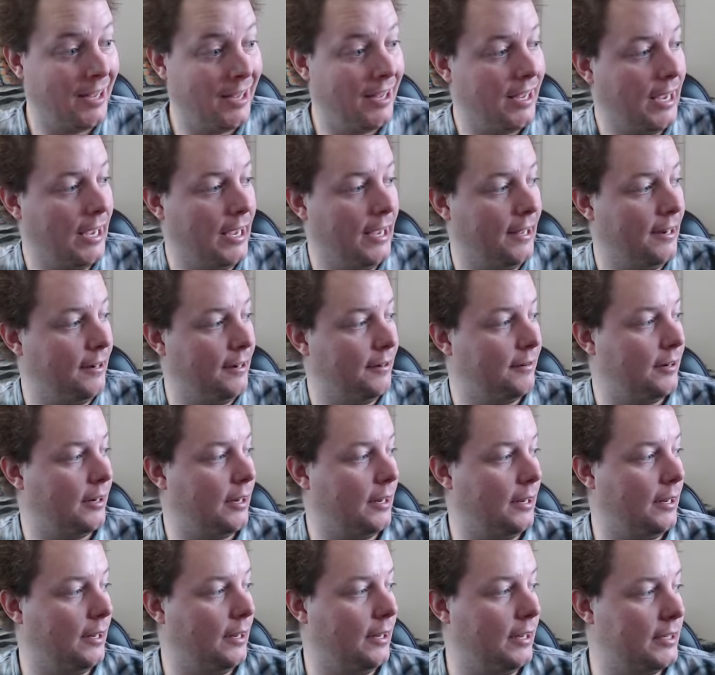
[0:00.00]
And
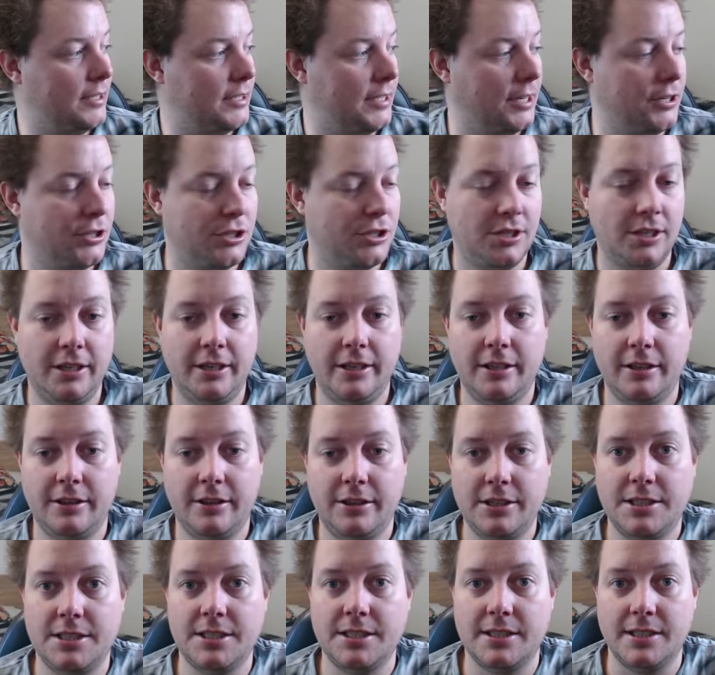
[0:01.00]
essentially,
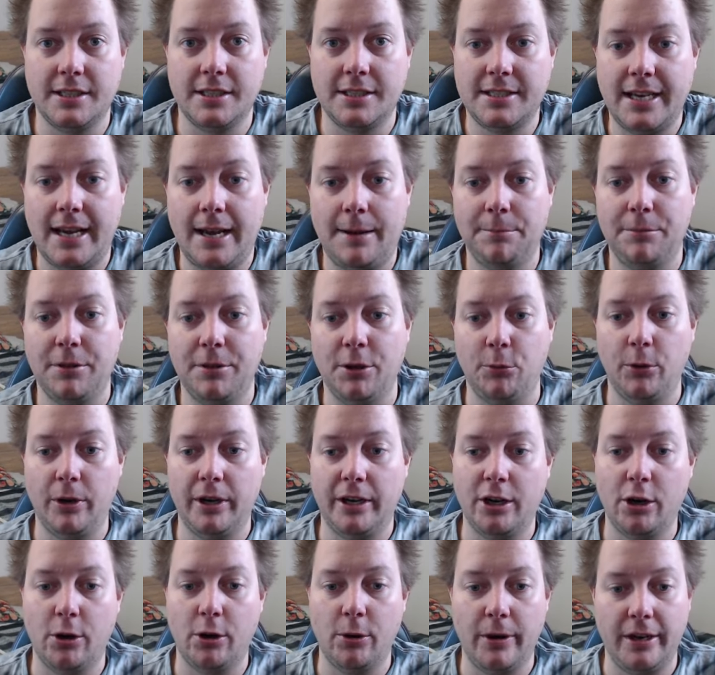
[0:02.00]
this is the tab that we're
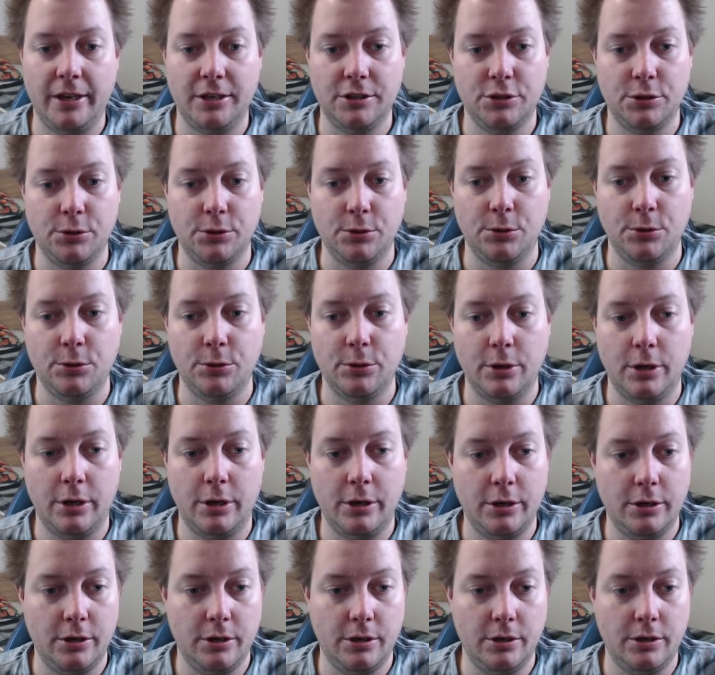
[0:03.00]
going to
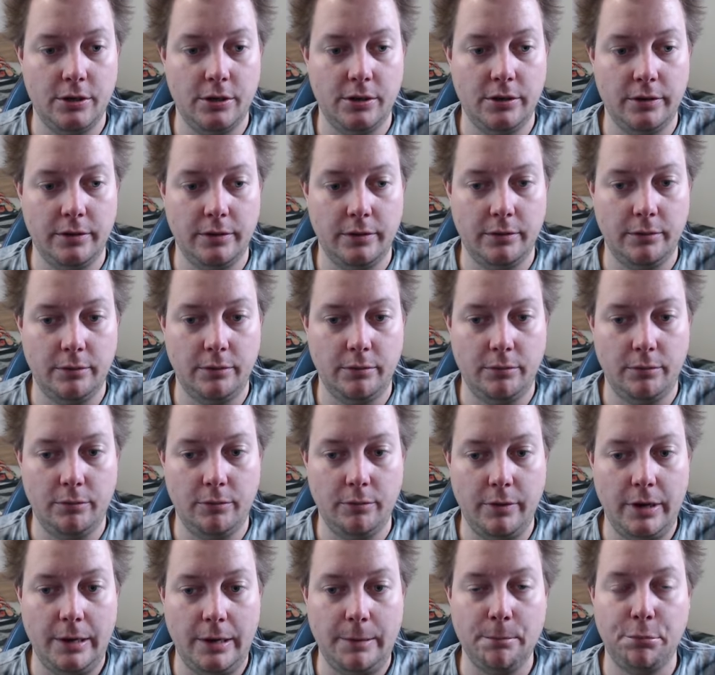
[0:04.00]

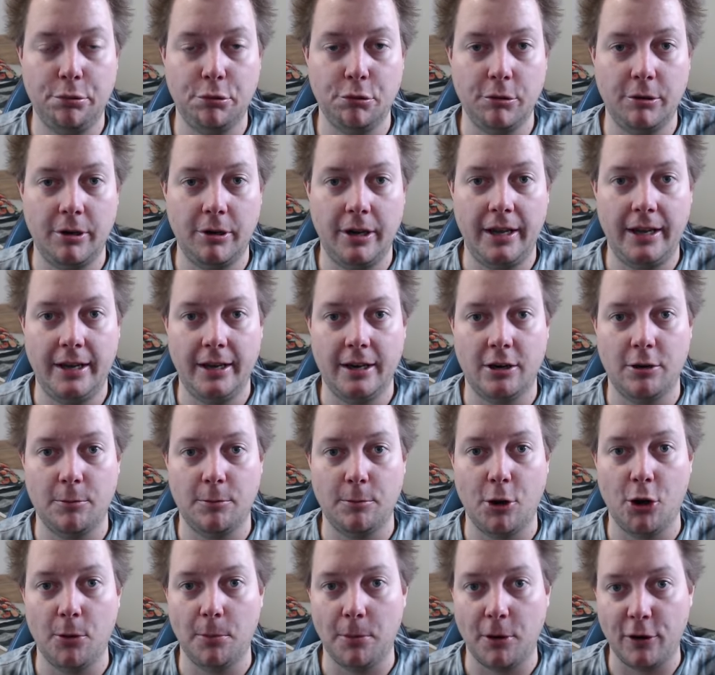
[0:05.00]
input our
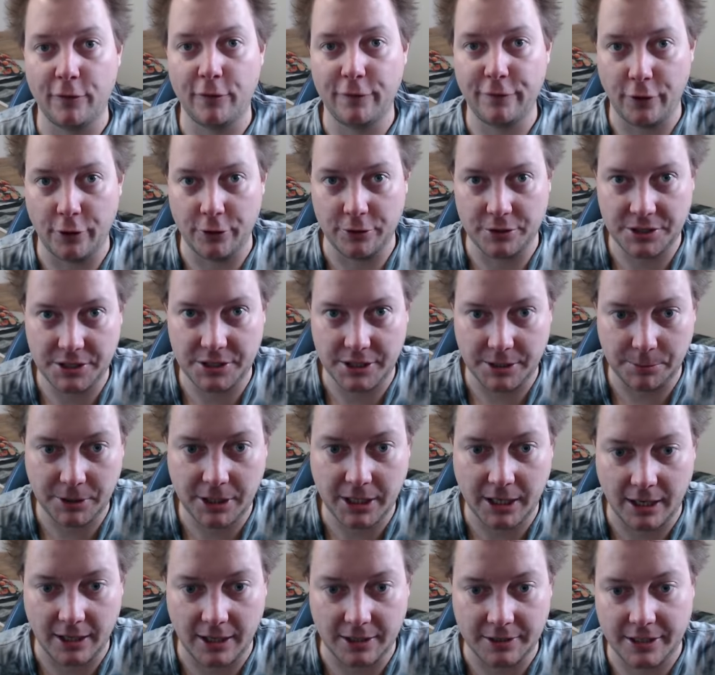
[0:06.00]
mobile phone SIM
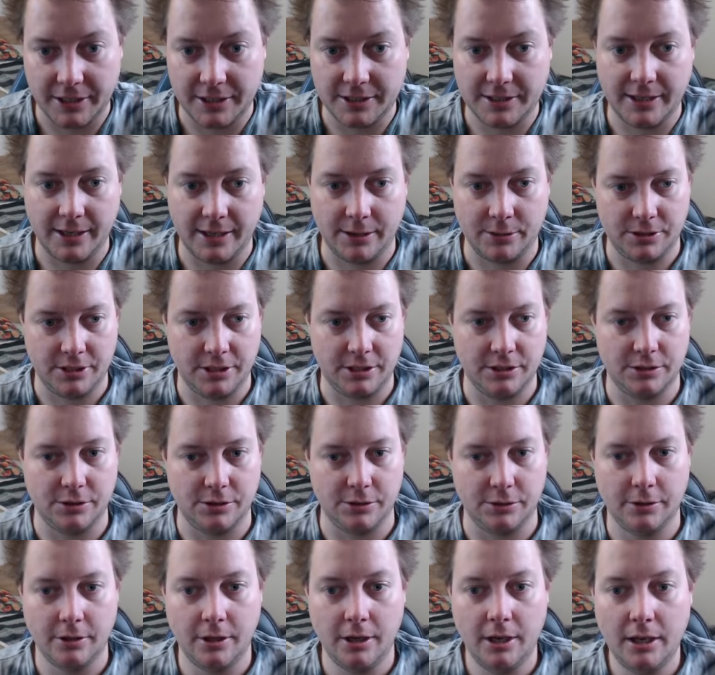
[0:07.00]
card details into
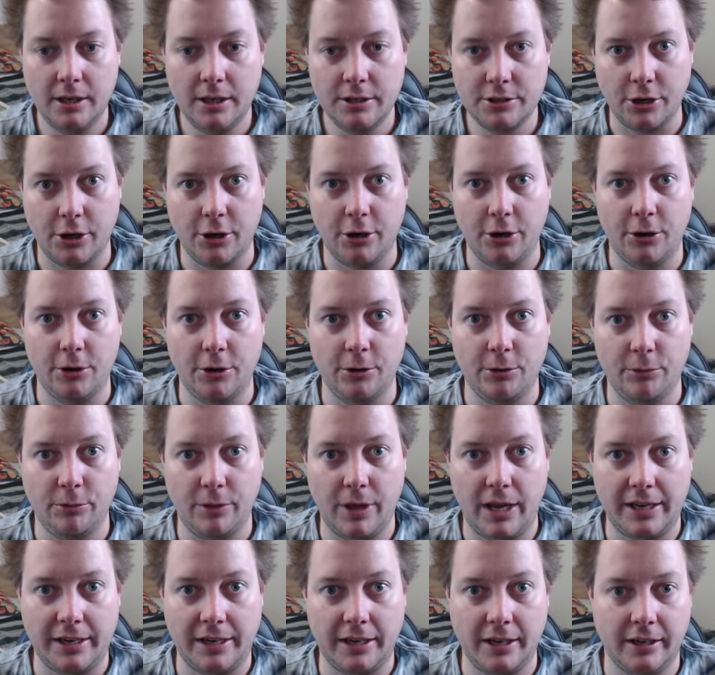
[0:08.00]
so
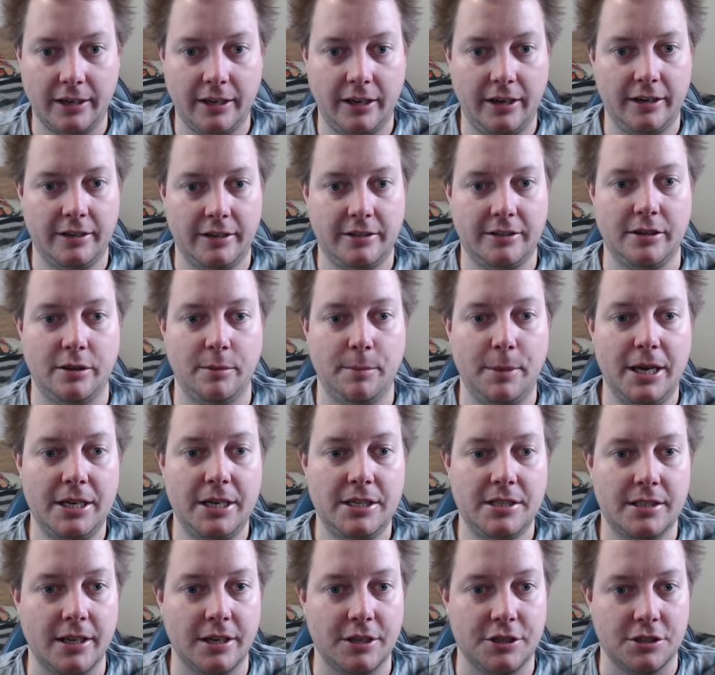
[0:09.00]
they can connect to the base
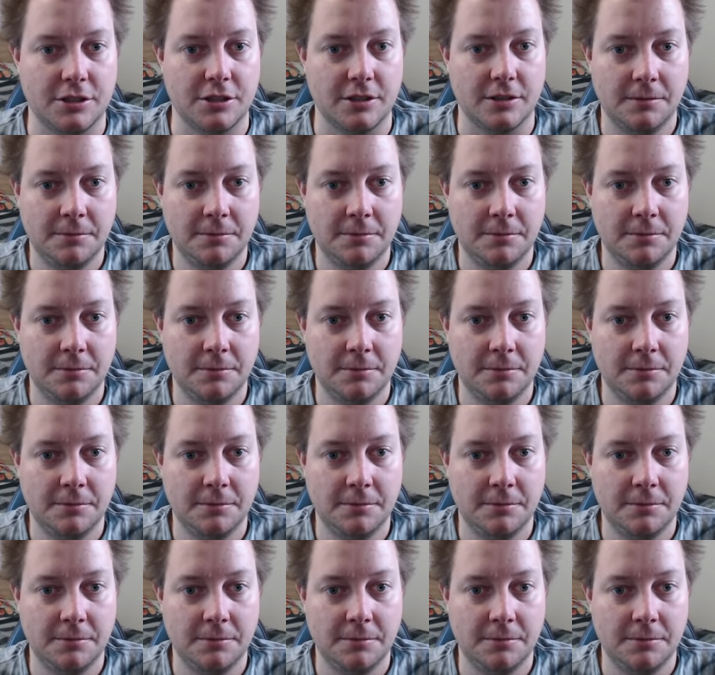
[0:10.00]
station.